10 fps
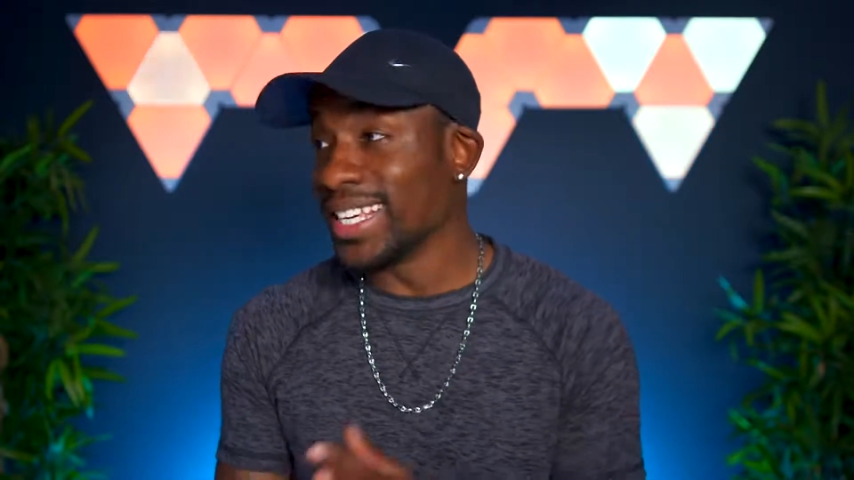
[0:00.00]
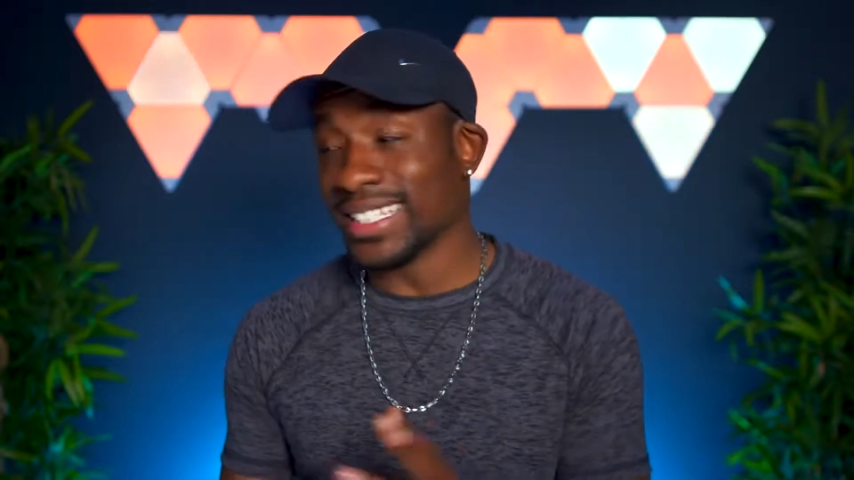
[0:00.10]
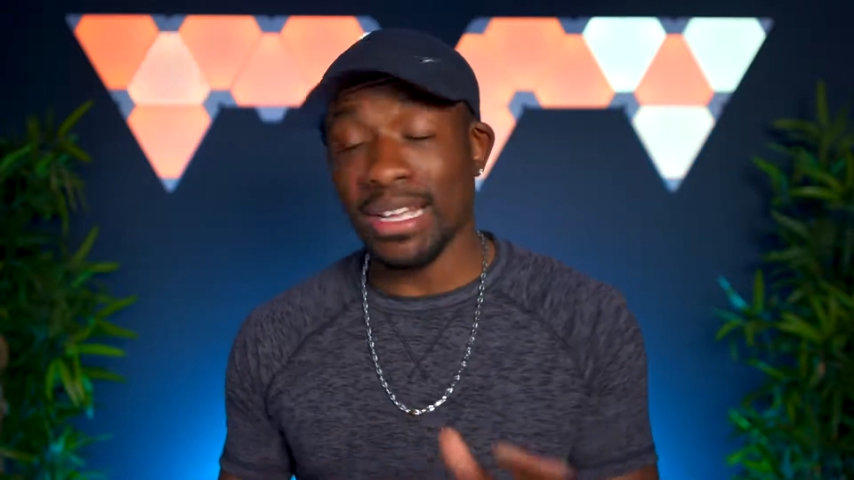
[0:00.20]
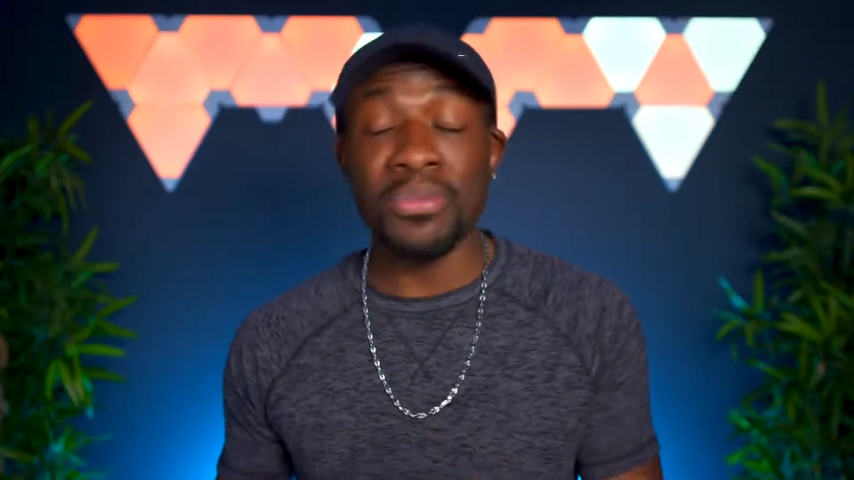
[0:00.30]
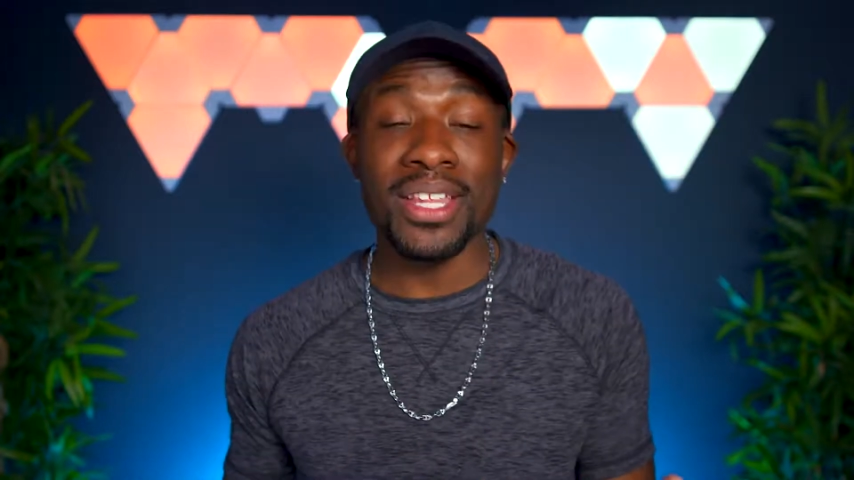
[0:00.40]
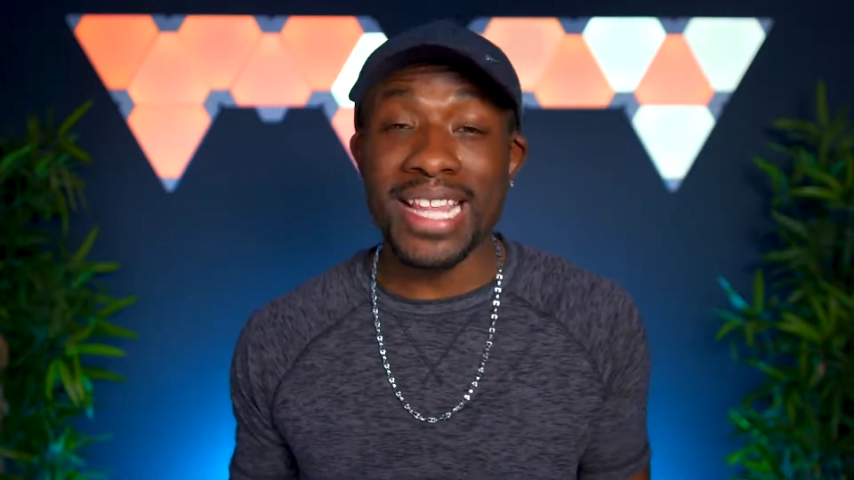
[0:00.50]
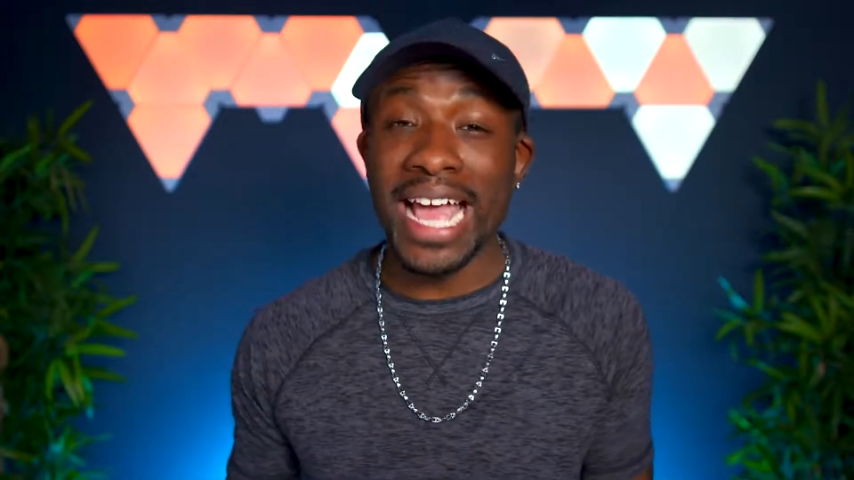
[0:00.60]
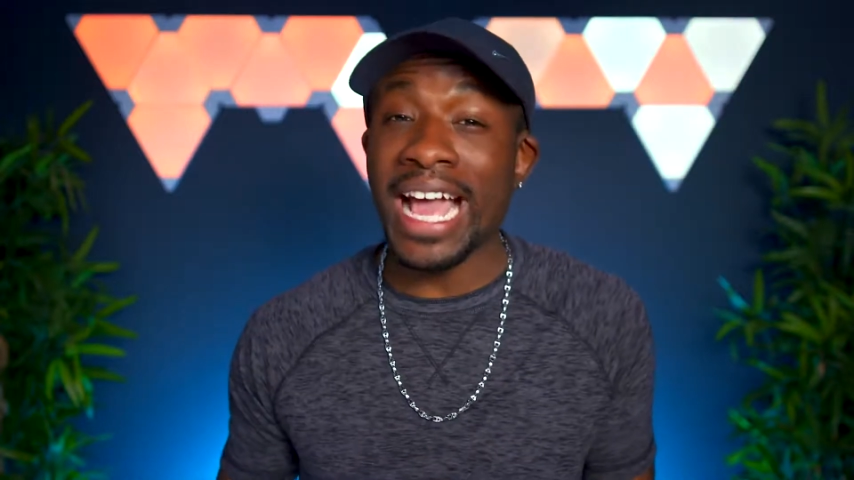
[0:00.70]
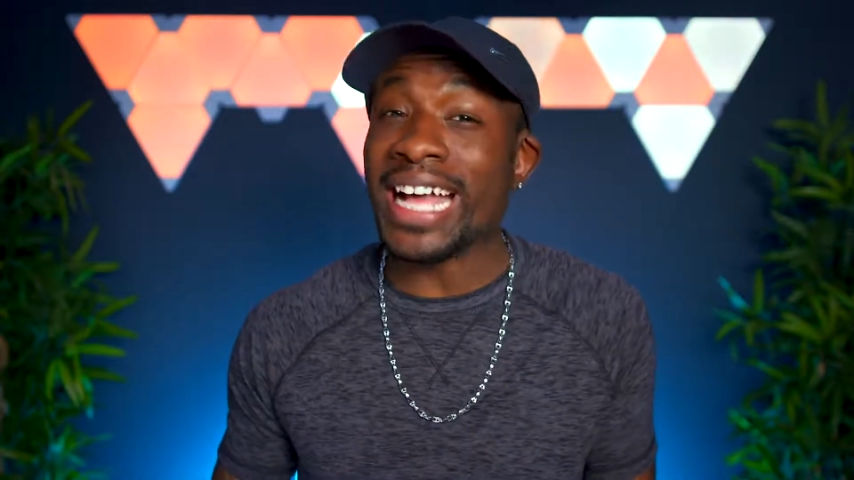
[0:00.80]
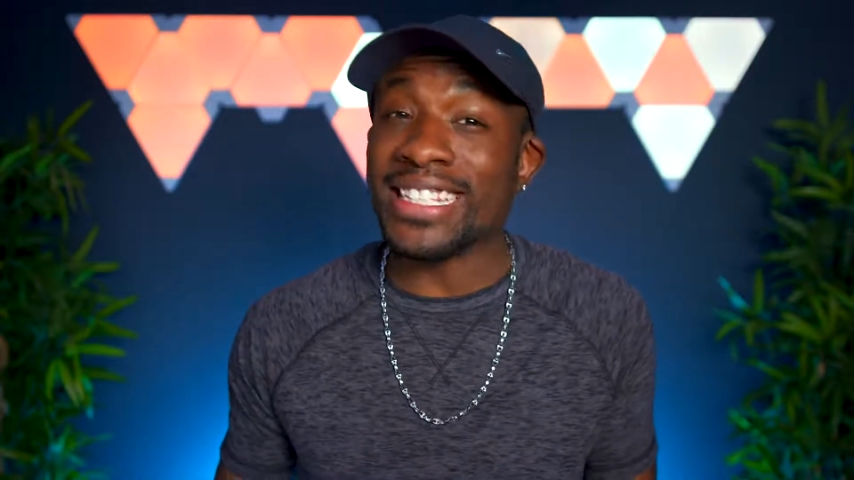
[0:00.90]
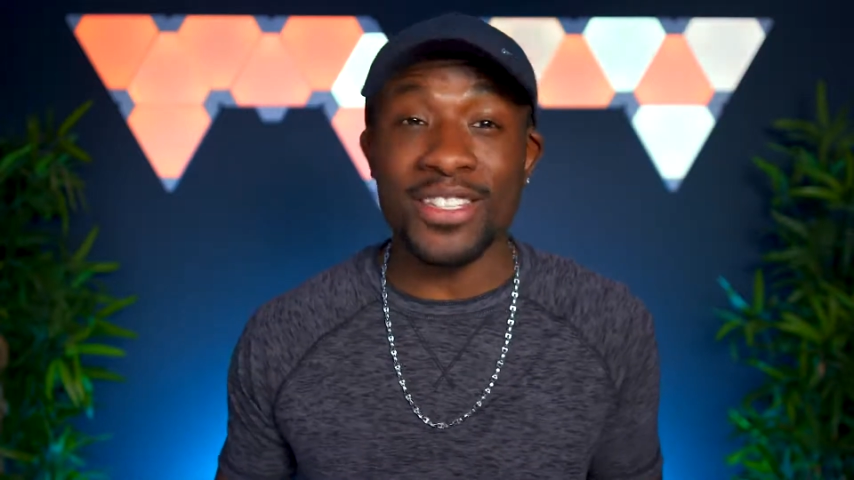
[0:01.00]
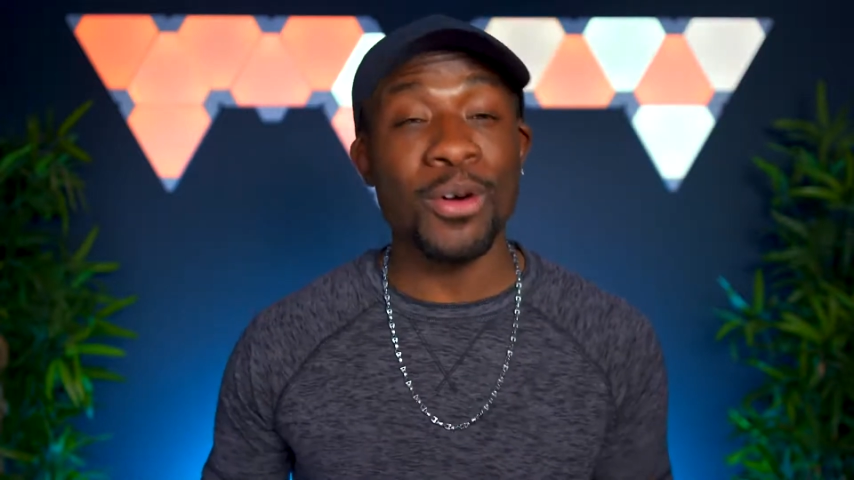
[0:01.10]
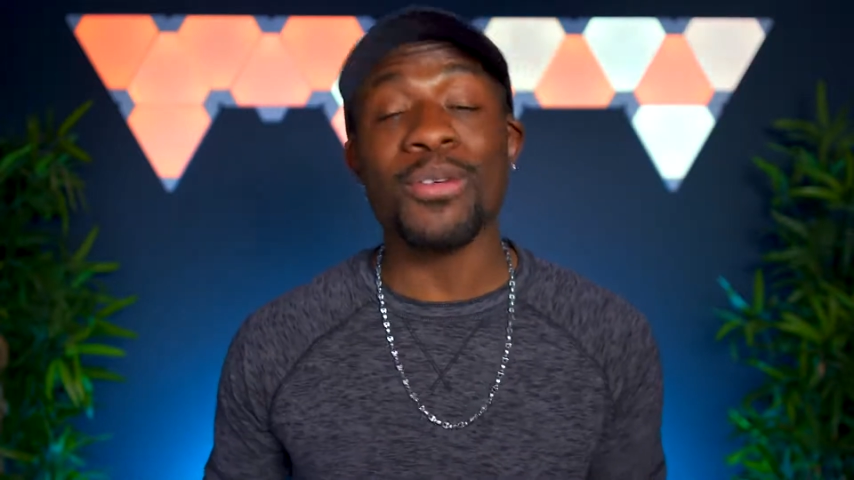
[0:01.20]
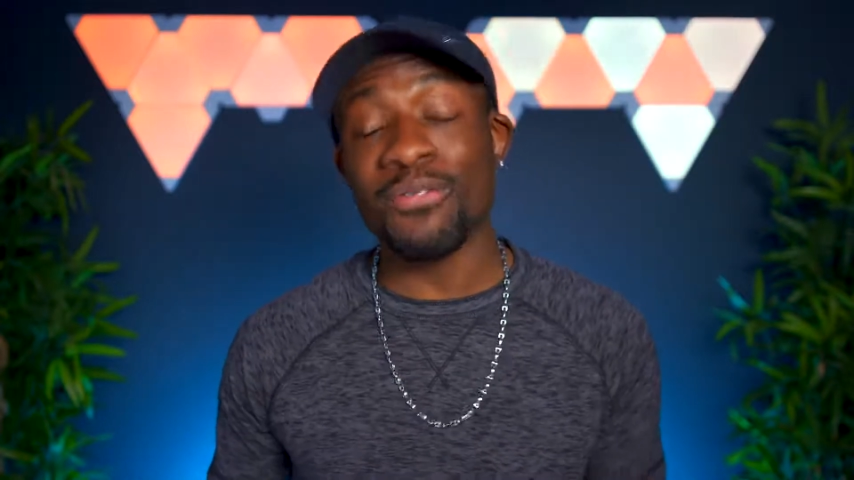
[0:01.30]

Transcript: is something that I don't